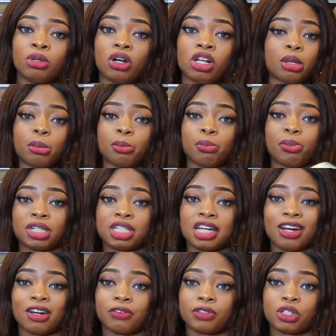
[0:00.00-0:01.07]
oil, butter
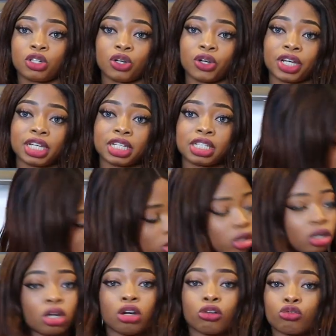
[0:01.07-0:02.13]
of choice,
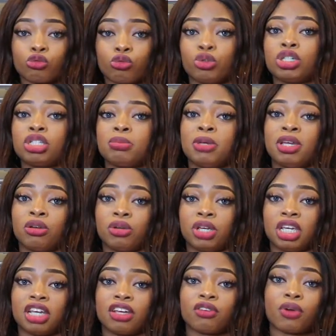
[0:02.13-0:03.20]

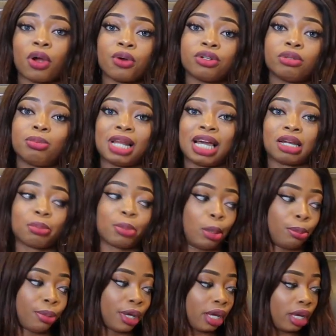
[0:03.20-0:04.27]
rosemary, ground black
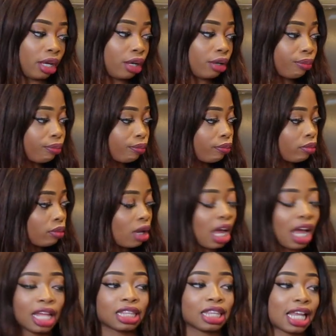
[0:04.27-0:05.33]
pepper,
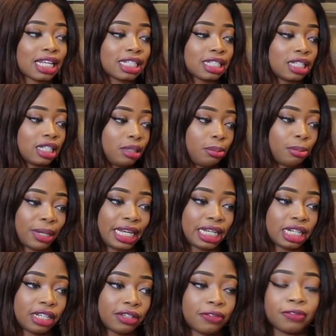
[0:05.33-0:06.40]
and lastly bay
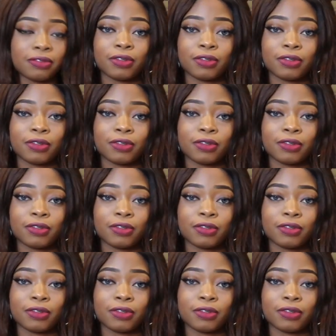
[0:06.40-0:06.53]
leaf.